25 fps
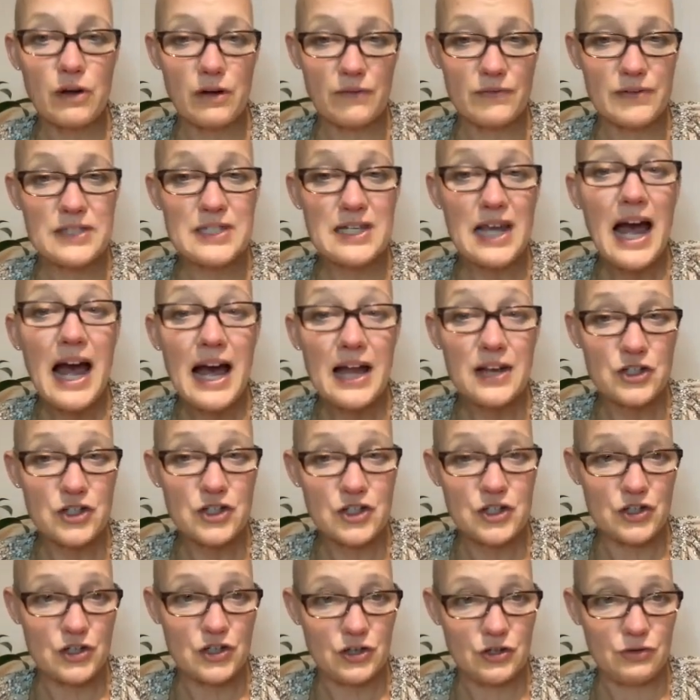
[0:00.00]
I've
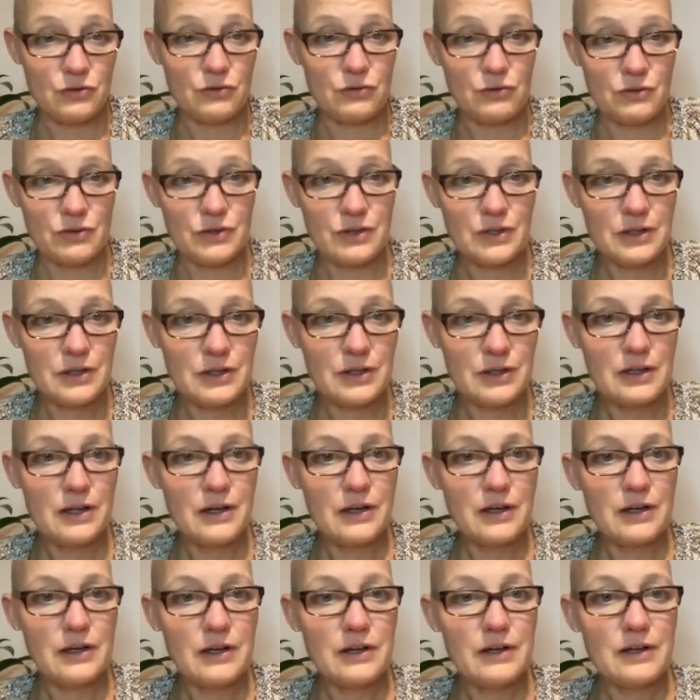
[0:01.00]
attached to.
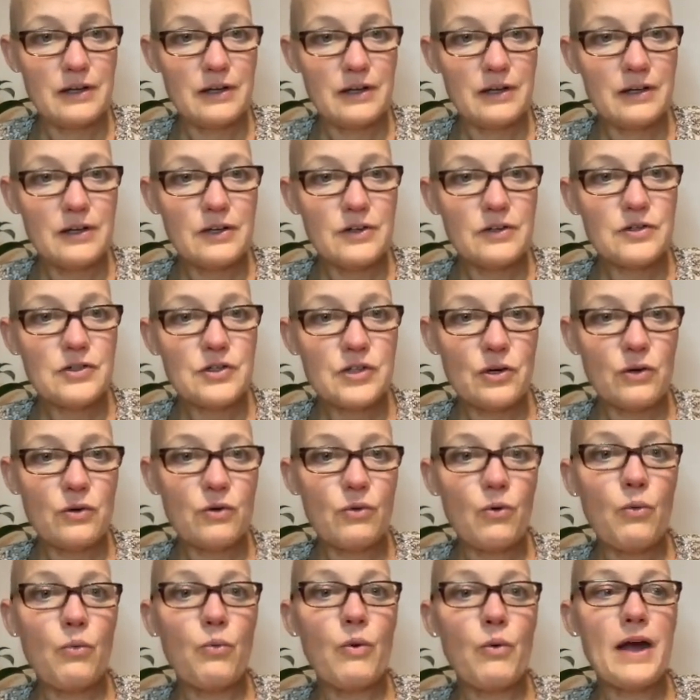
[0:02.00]

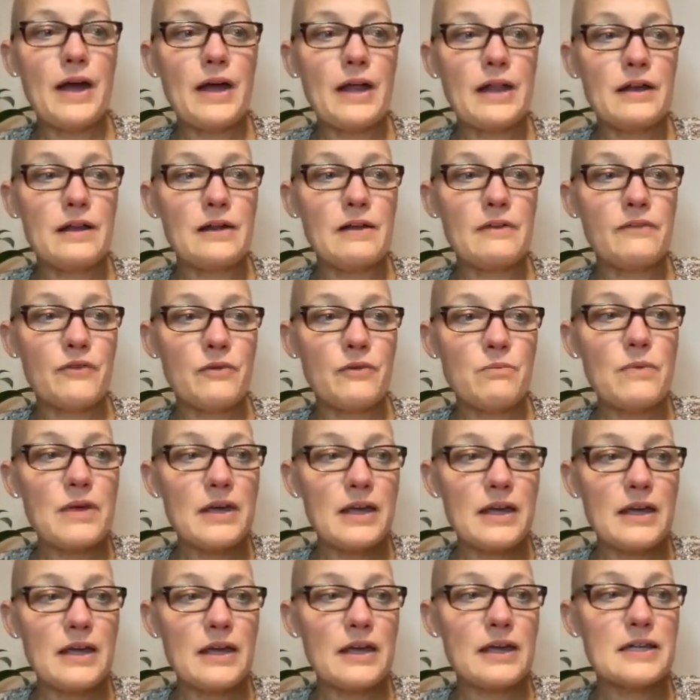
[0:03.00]
So when for
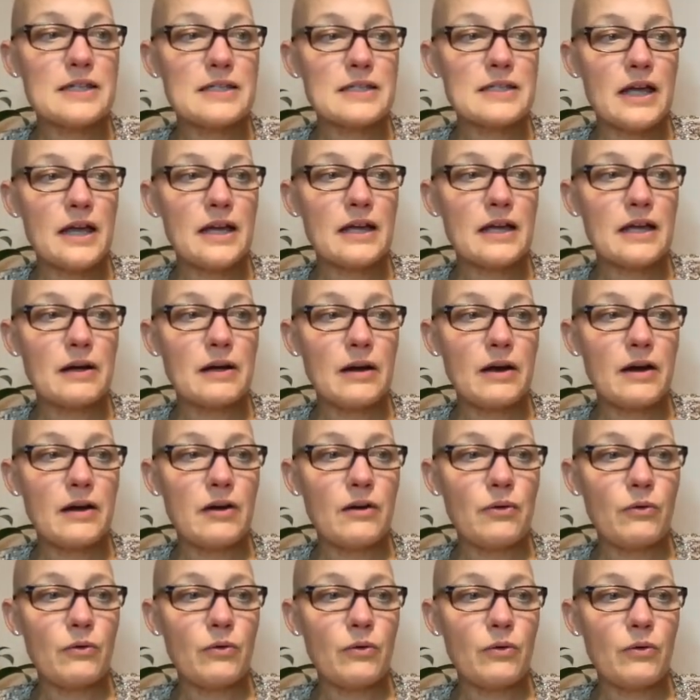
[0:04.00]
me is like
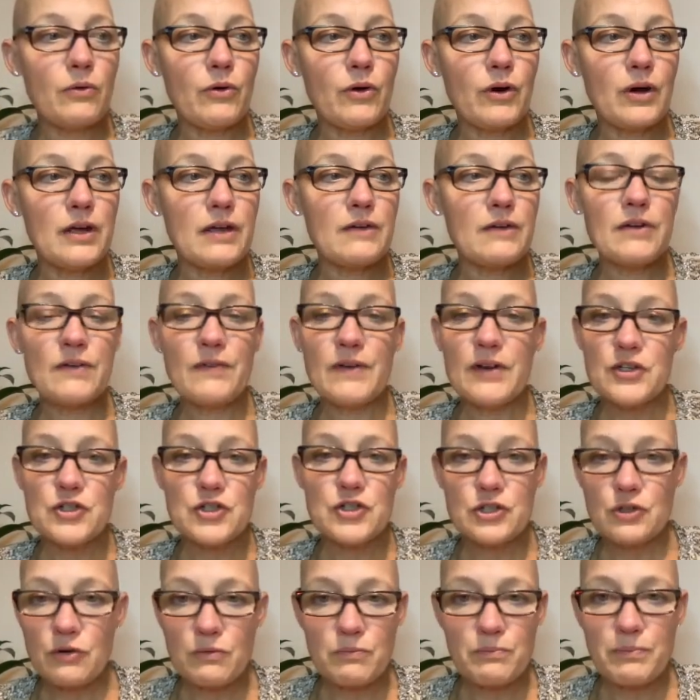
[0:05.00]
even if I'm
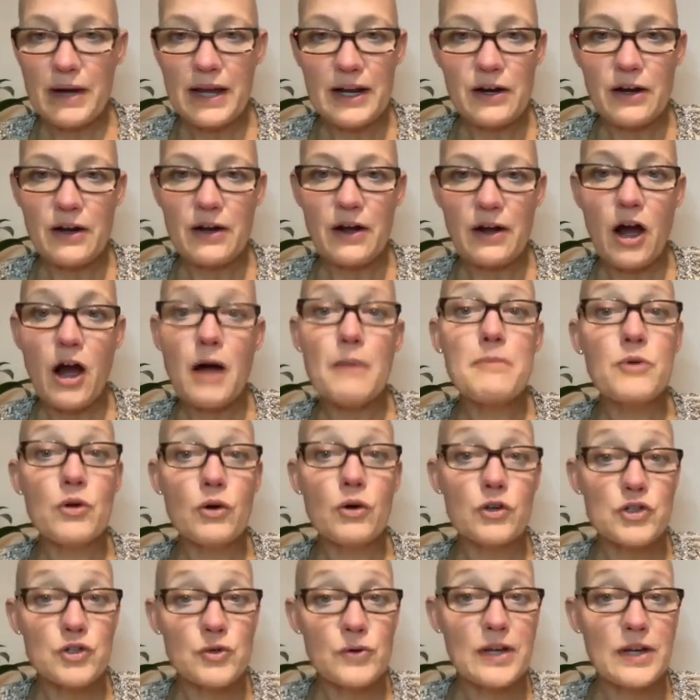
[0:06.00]
doing better, I'm
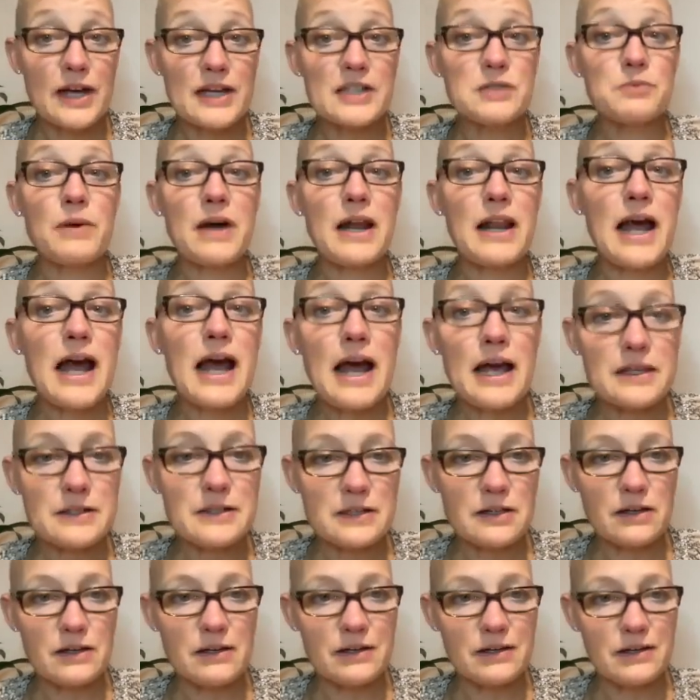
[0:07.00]
not doing as well as
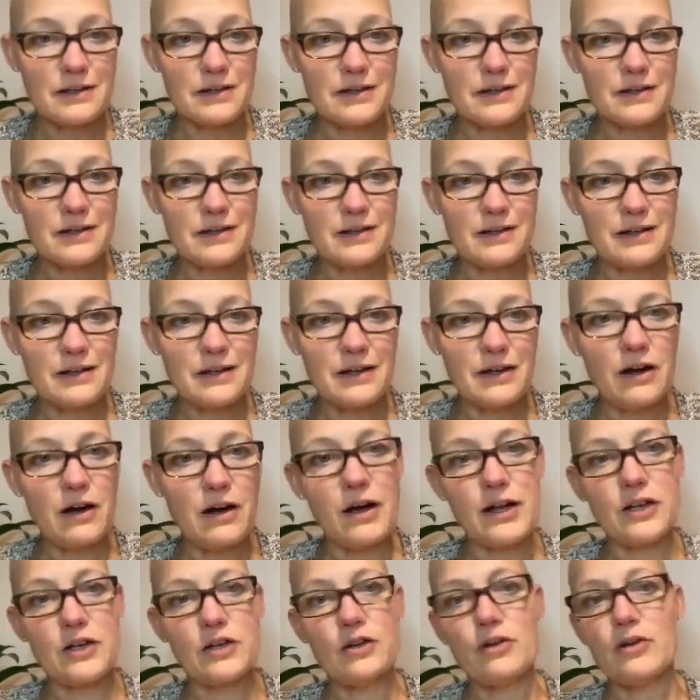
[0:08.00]

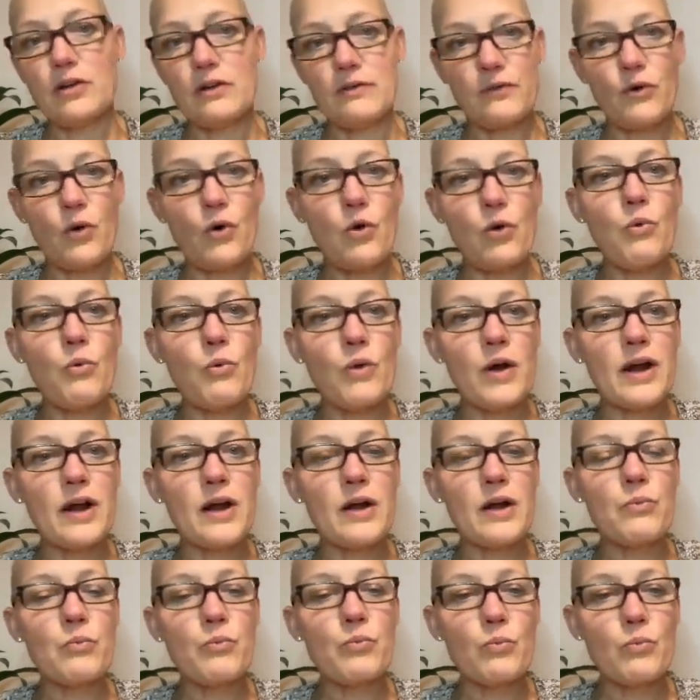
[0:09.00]
I could have, or where
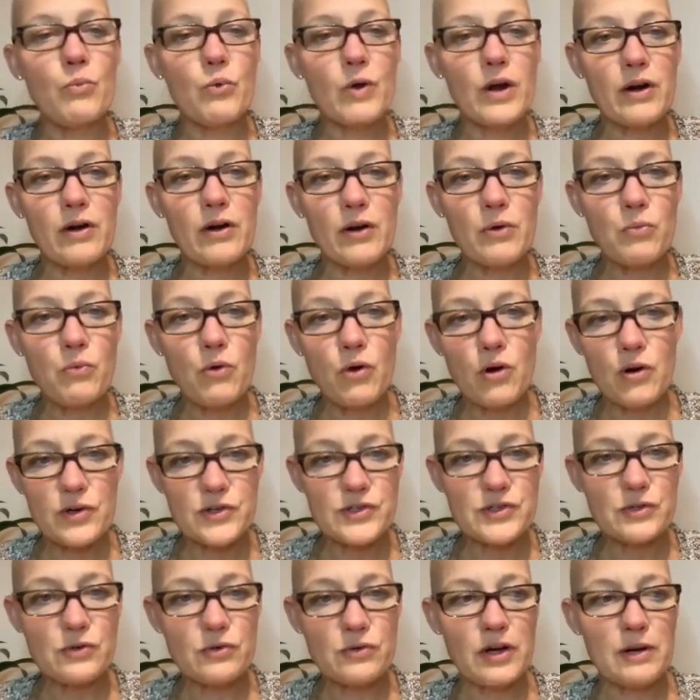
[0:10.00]
I where I
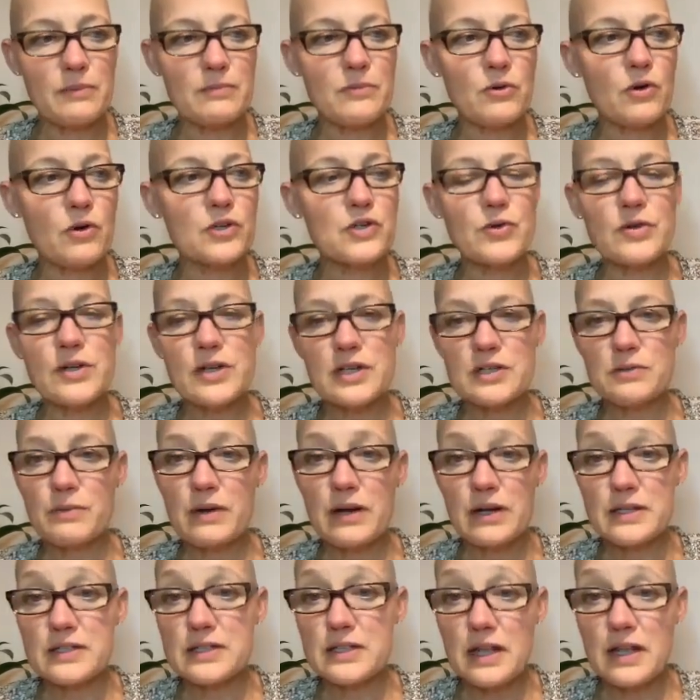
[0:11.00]
was, or I'm not doing as
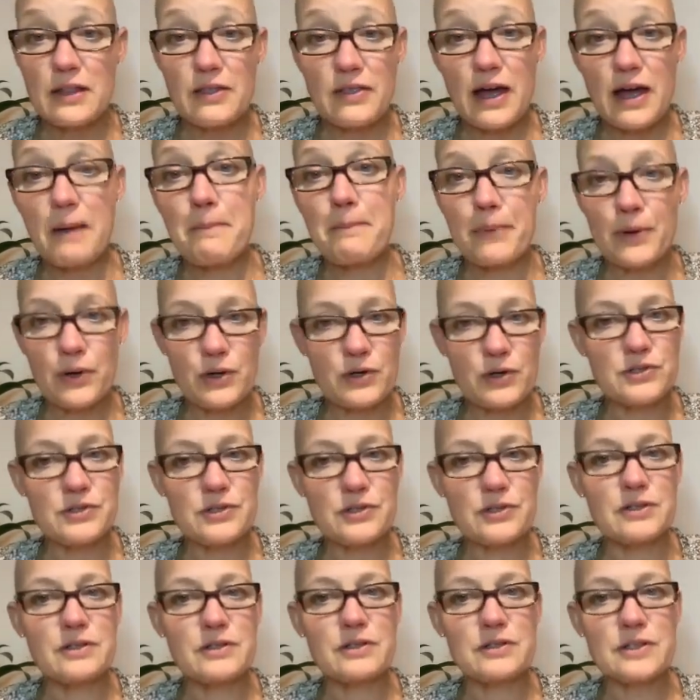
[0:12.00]
well as that
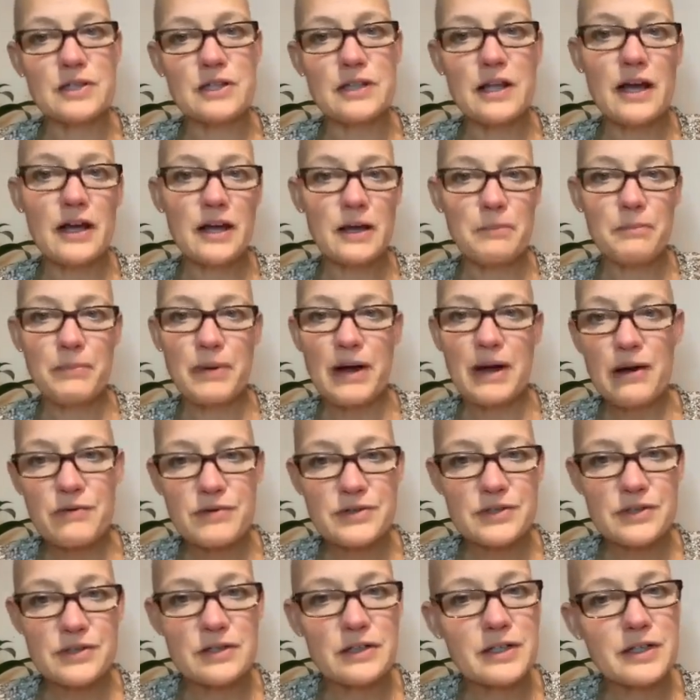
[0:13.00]
person. So that
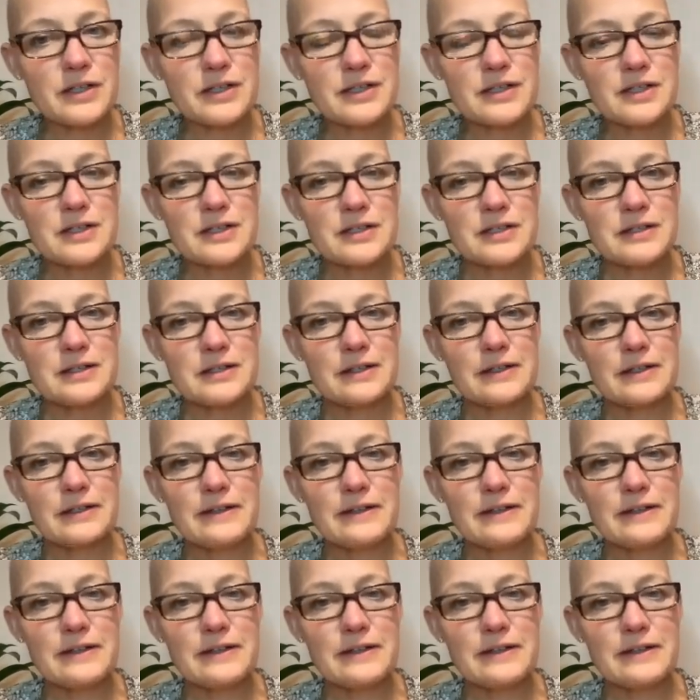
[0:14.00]
comparisonitis.